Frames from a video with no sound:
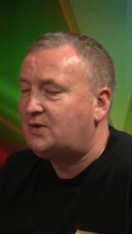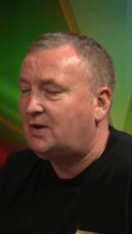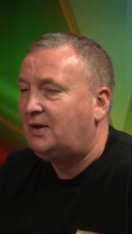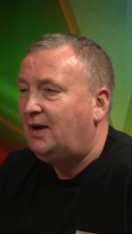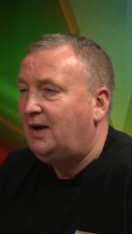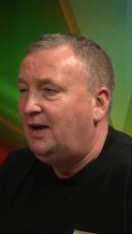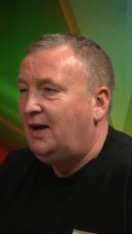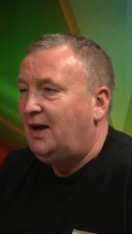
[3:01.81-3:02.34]
And
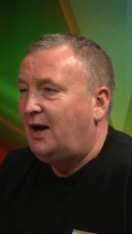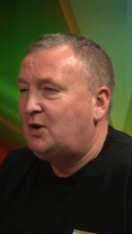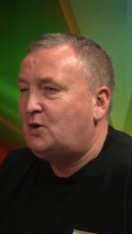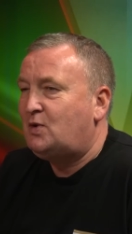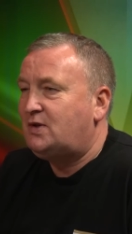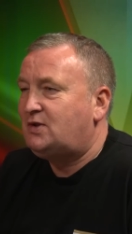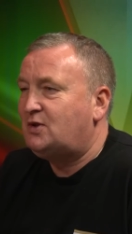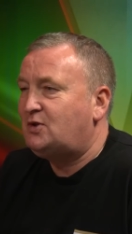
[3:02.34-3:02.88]

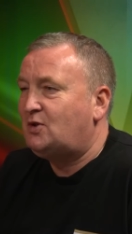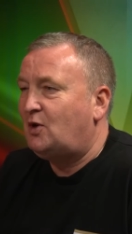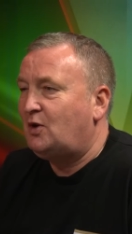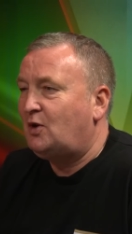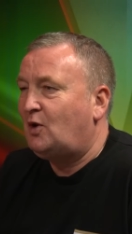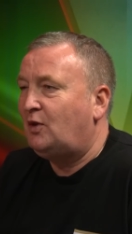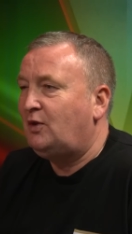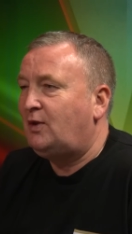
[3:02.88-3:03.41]
Chris has sort
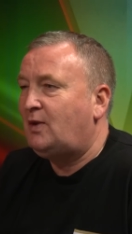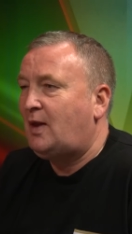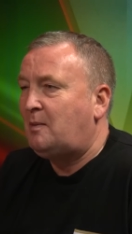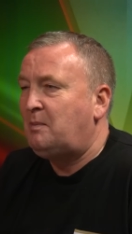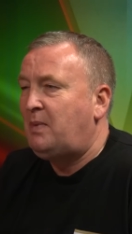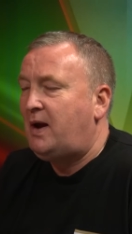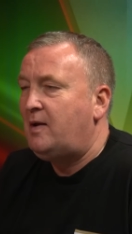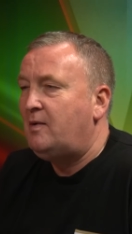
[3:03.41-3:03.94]
of gone through
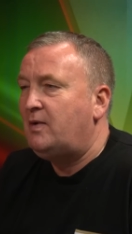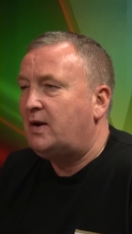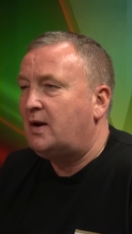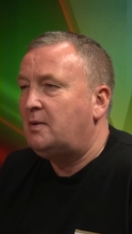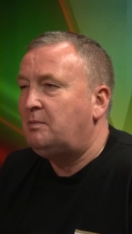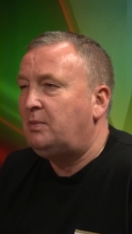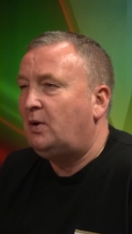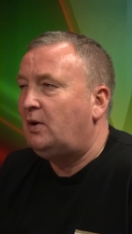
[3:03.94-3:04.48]
that
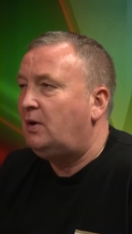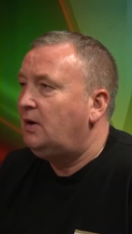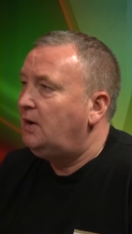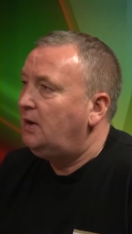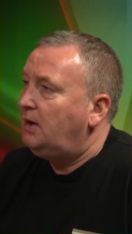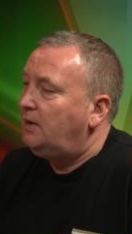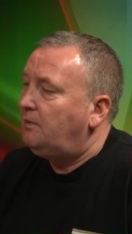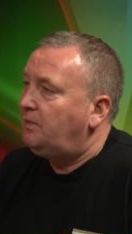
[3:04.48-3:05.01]
period, but...
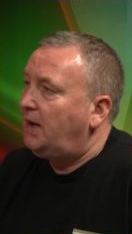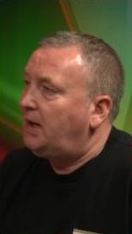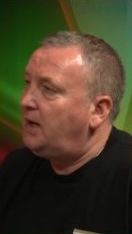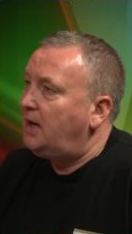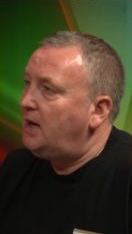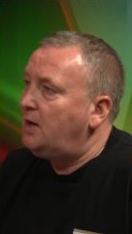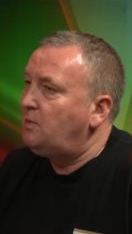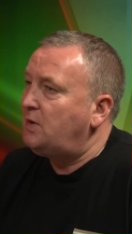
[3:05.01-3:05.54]

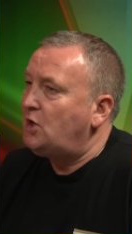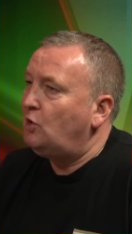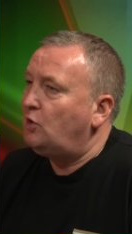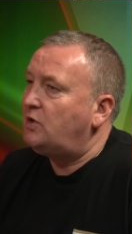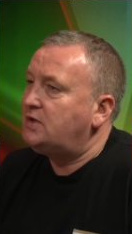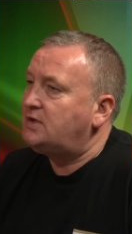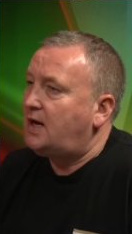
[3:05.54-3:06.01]
Again, when you look at his